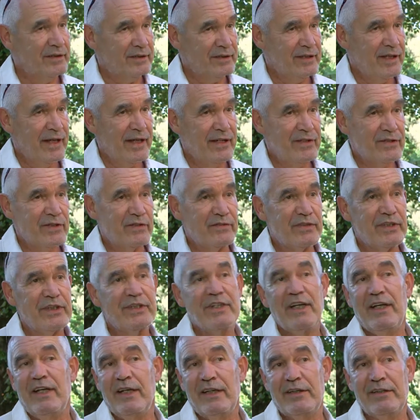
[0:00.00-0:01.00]
case of
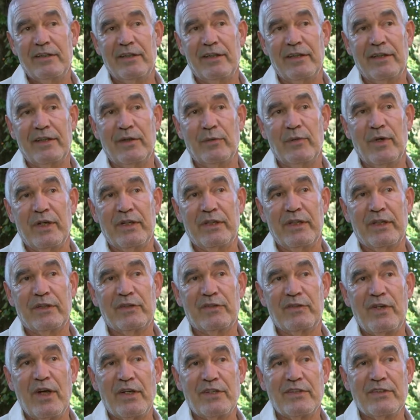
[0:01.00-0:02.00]
Italy, when they
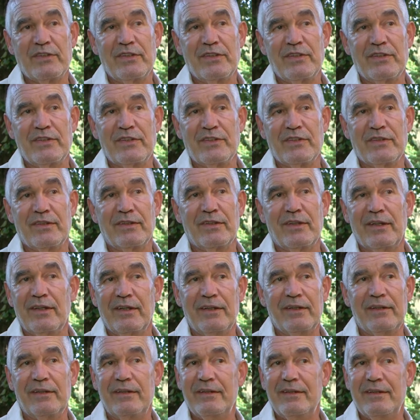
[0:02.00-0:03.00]
cross this
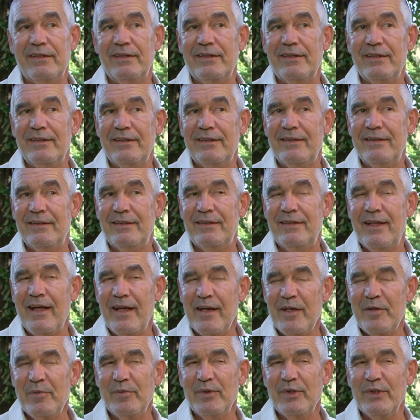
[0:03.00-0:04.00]

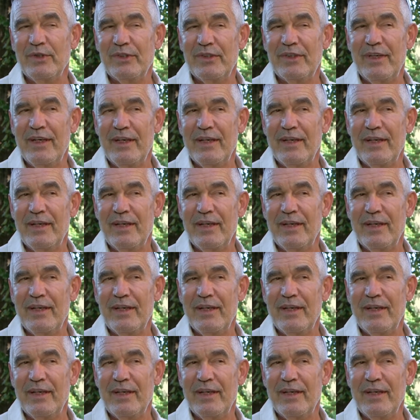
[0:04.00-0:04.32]
terrible